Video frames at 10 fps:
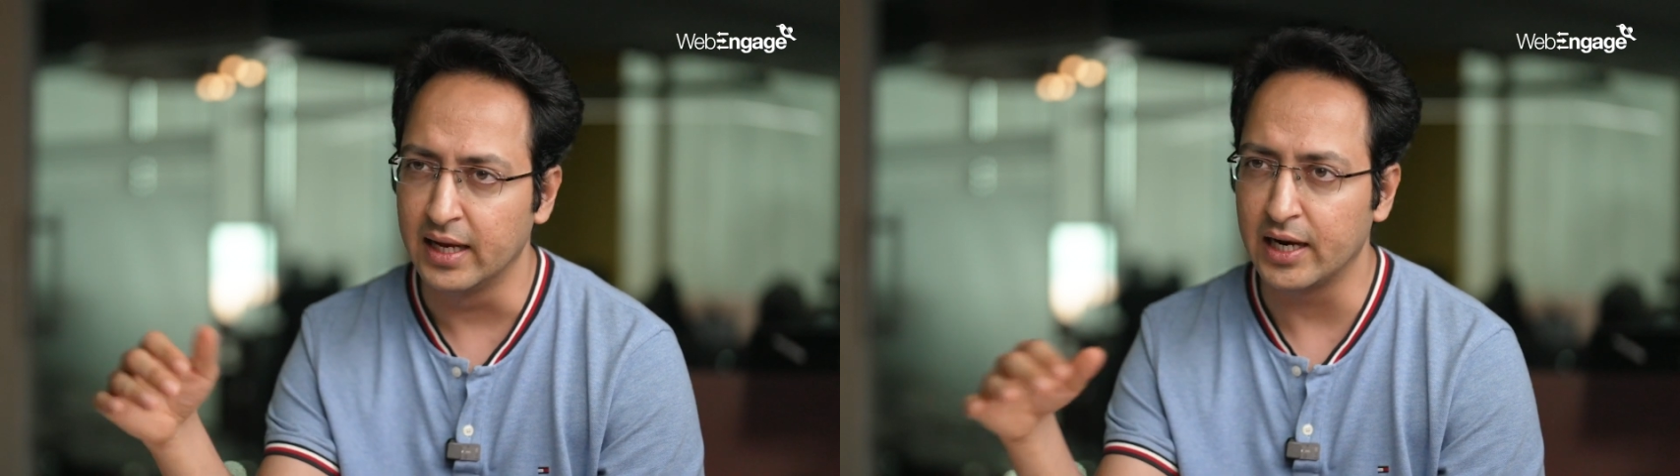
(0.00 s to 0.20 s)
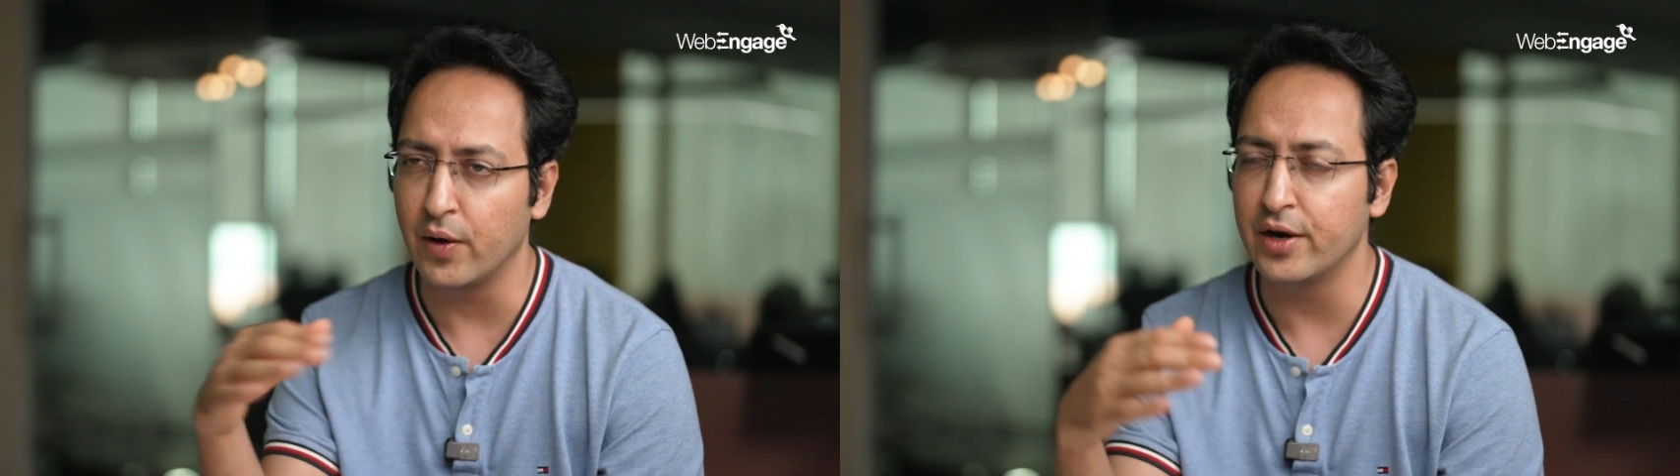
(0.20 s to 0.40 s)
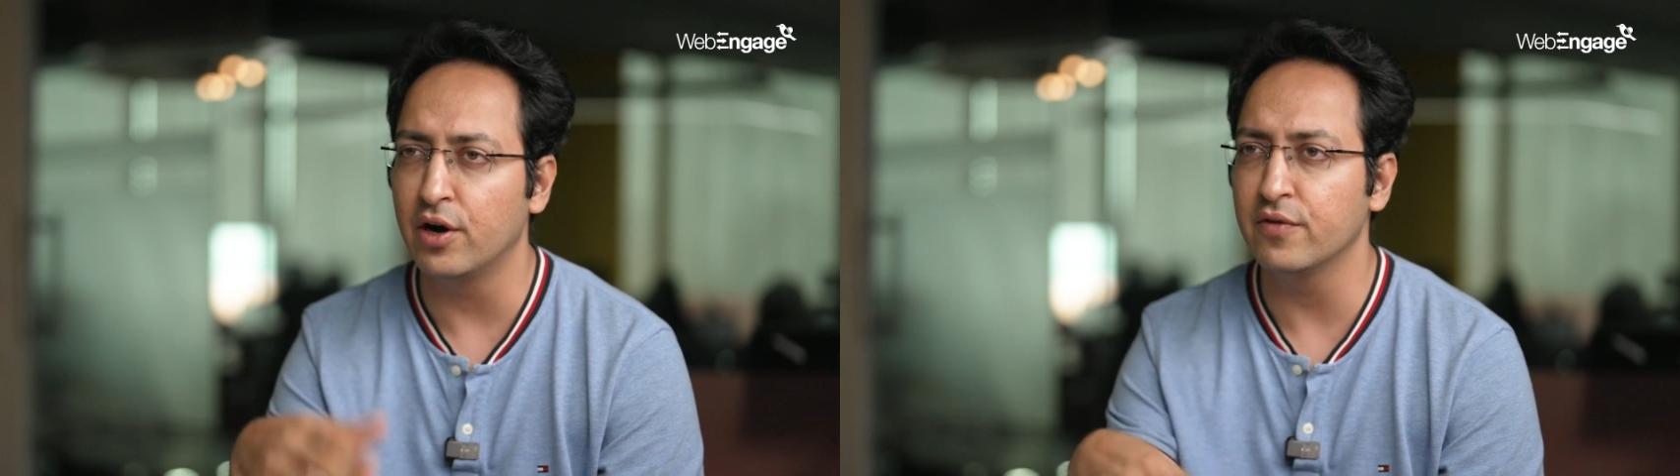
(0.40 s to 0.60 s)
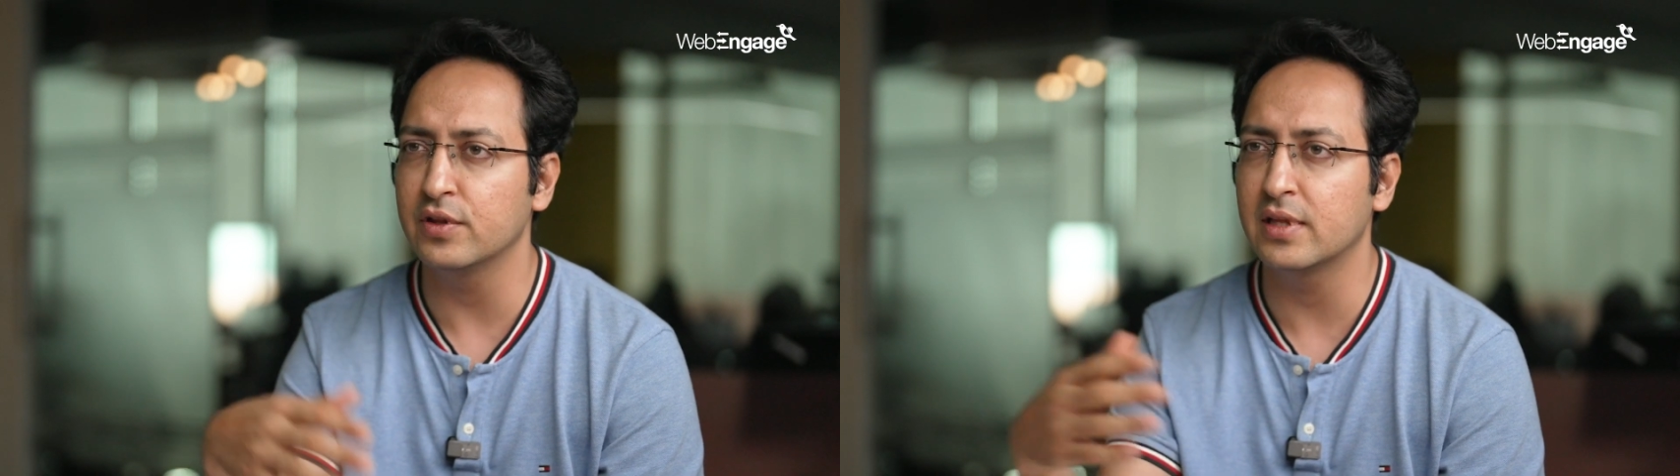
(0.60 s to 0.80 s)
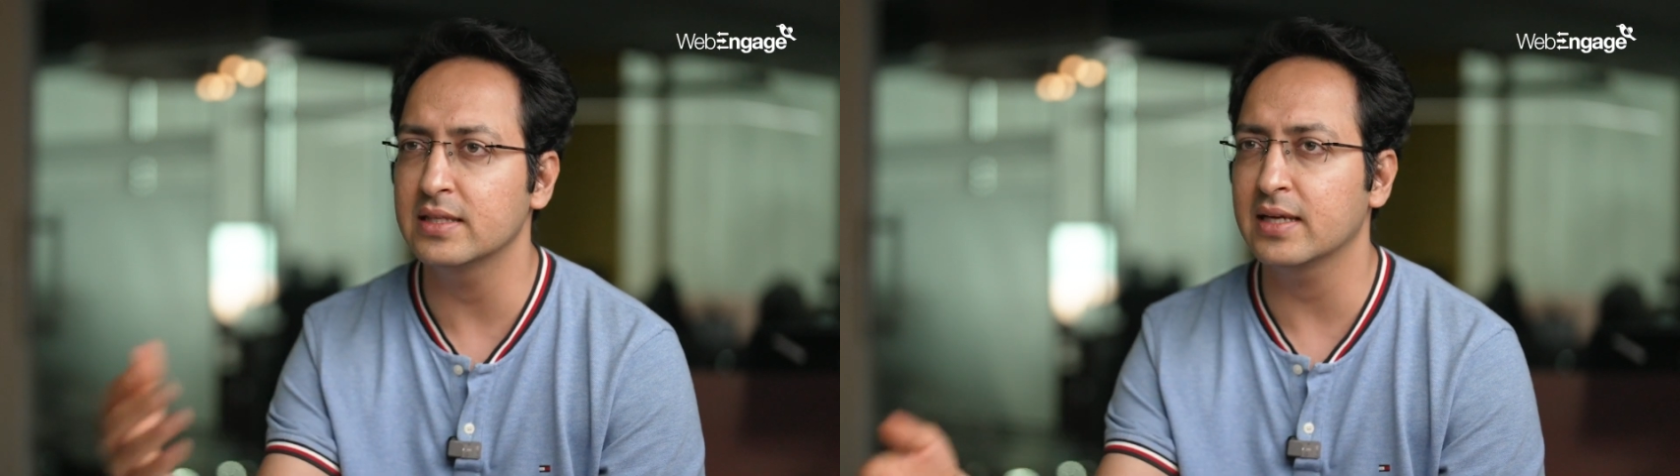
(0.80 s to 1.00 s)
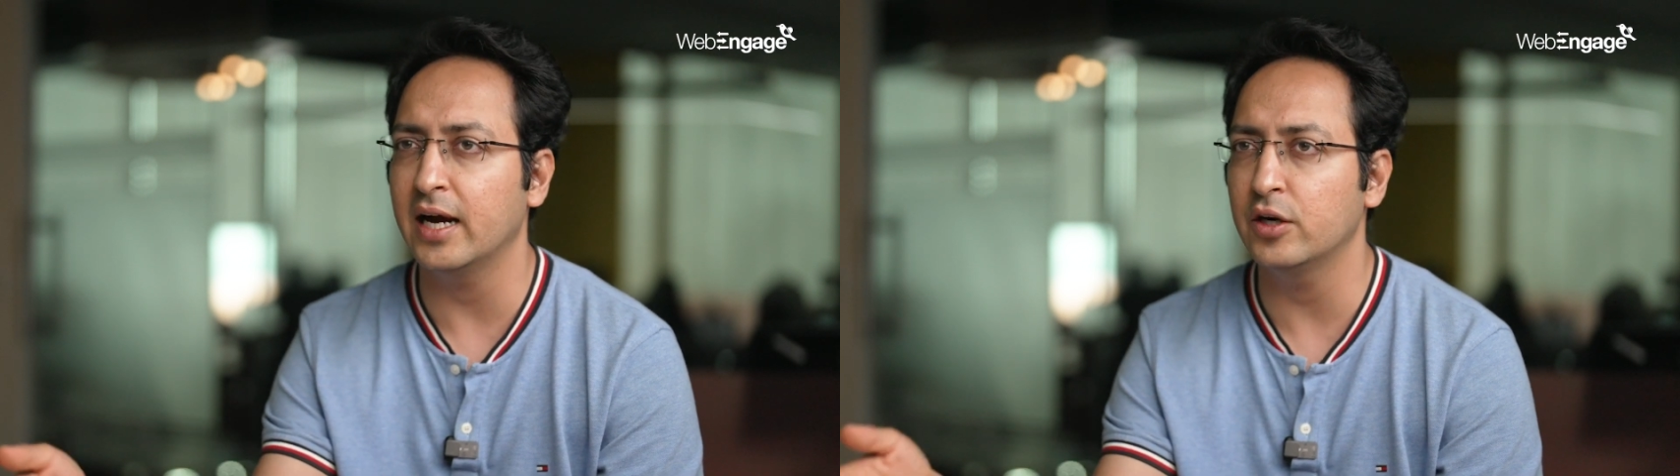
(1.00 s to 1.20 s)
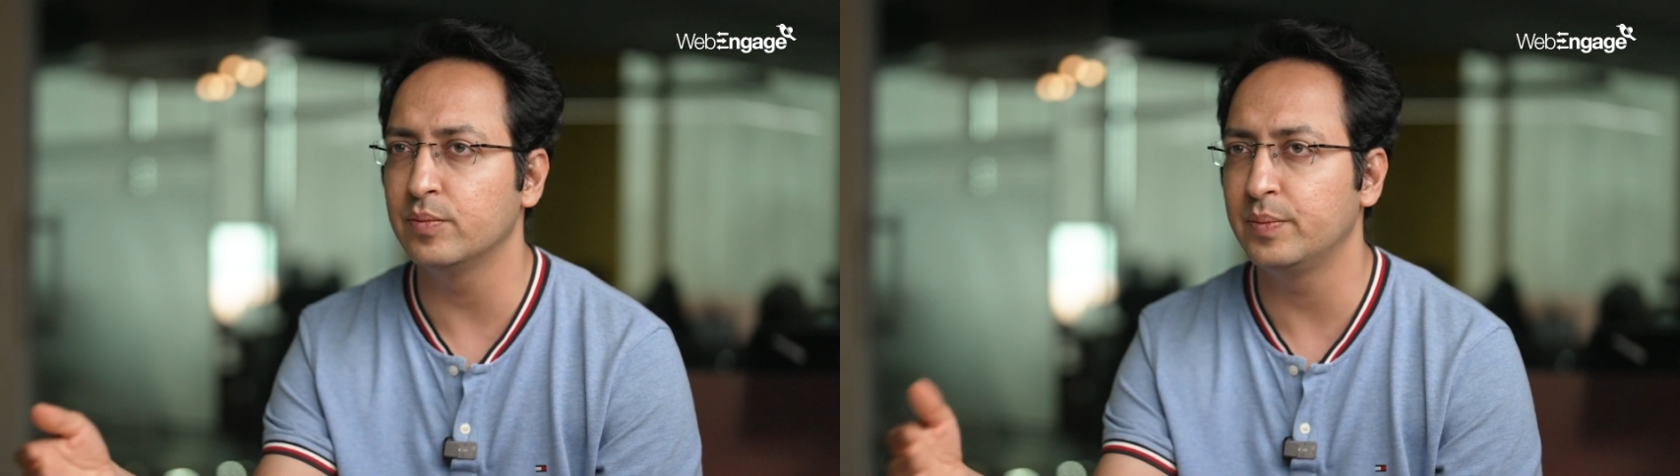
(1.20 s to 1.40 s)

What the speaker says: Now, in order for this guy to